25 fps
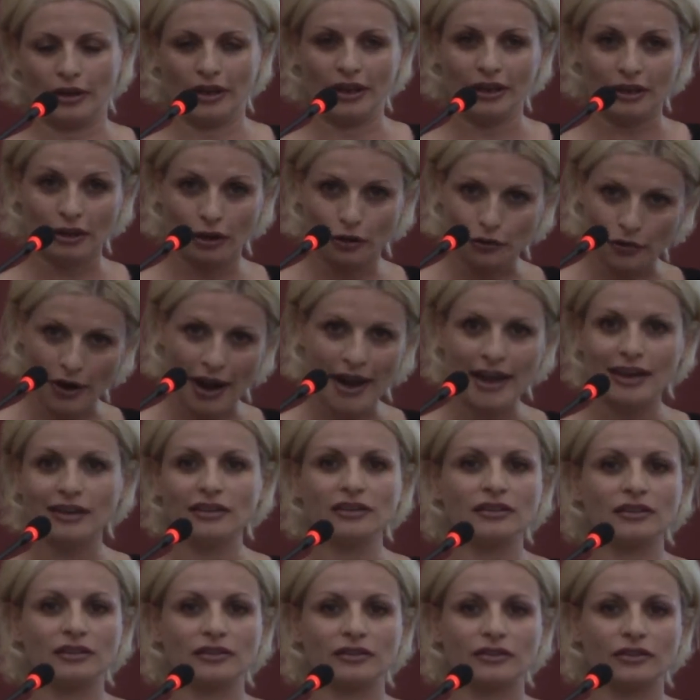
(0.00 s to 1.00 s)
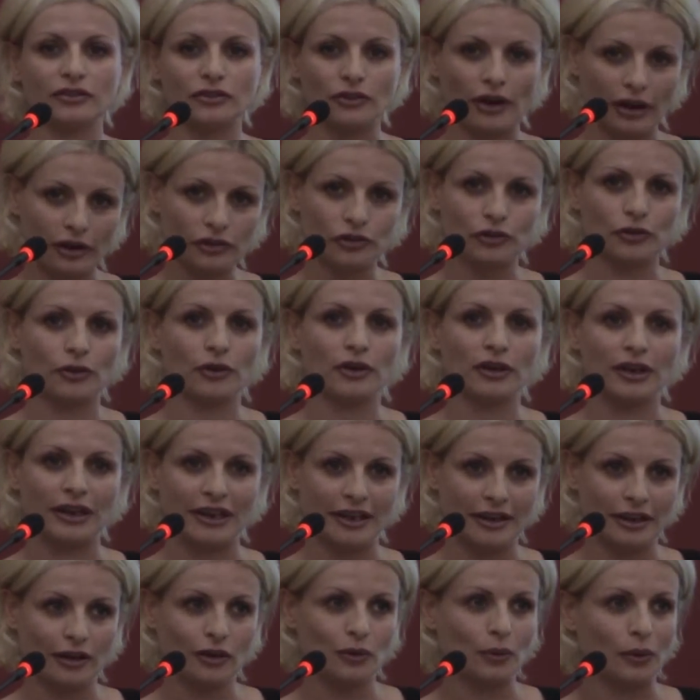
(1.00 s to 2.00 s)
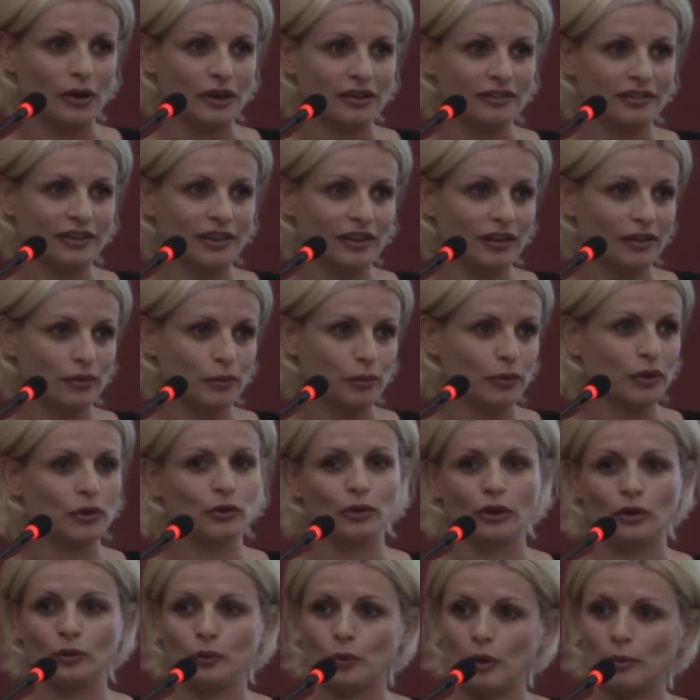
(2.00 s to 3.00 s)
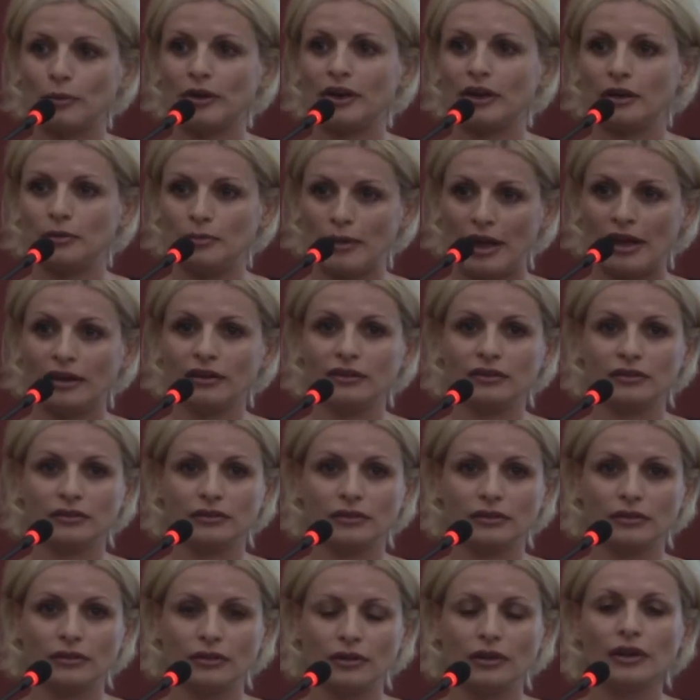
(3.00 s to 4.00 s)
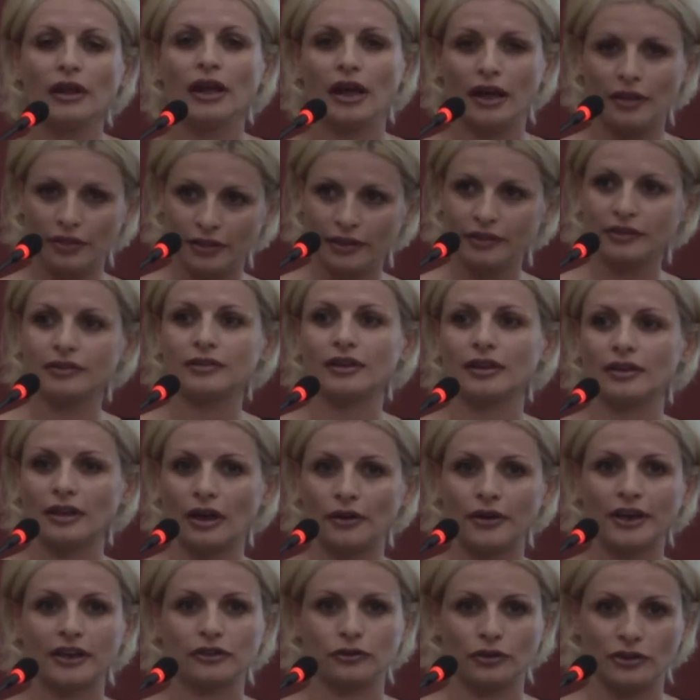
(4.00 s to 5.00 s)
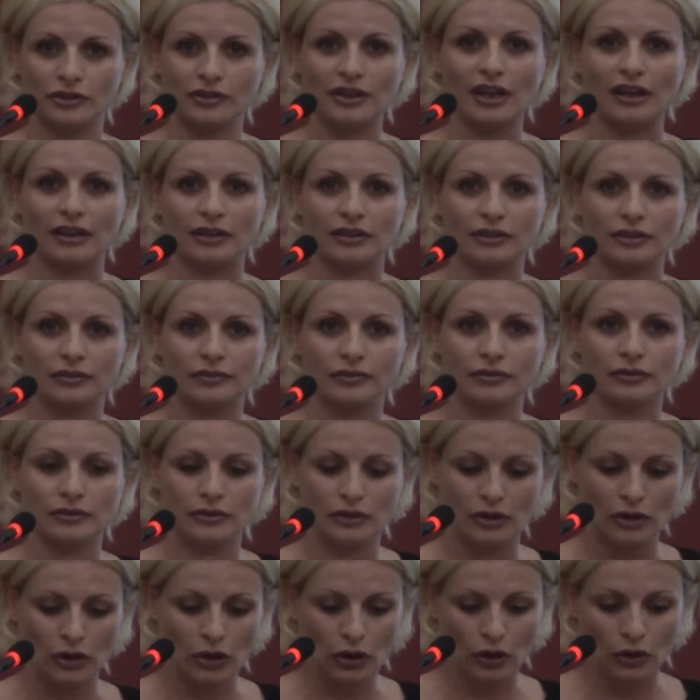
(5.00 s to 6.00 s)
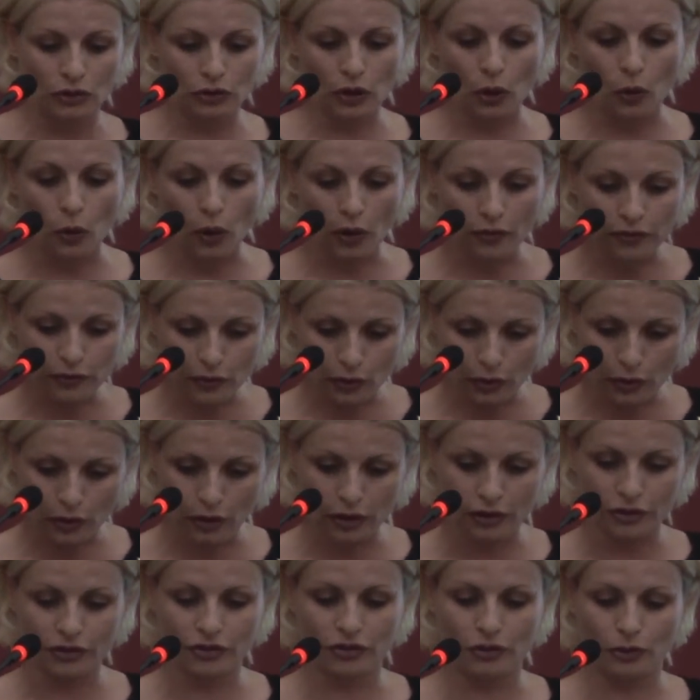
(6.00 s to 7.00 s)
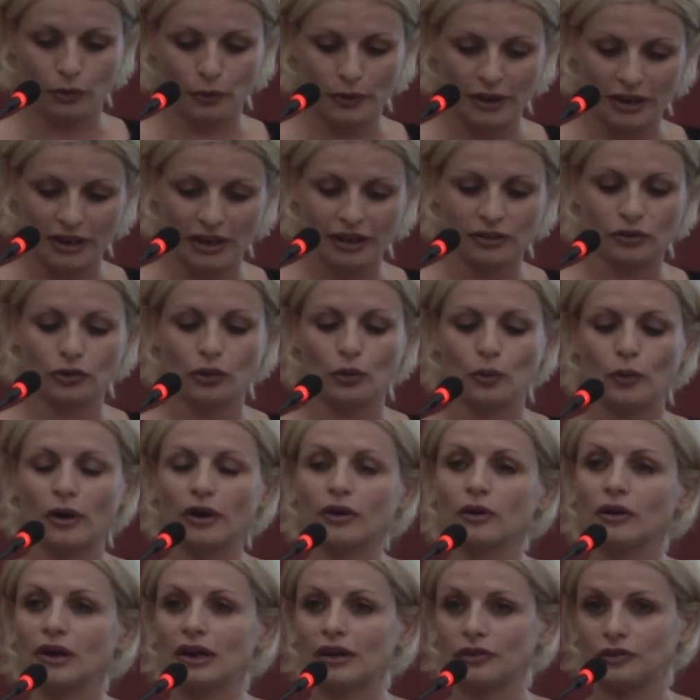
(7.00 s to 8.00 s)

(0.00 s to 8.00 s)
ingrained structural inequality between women and men, and this is a direct result. So, of course, we need to work on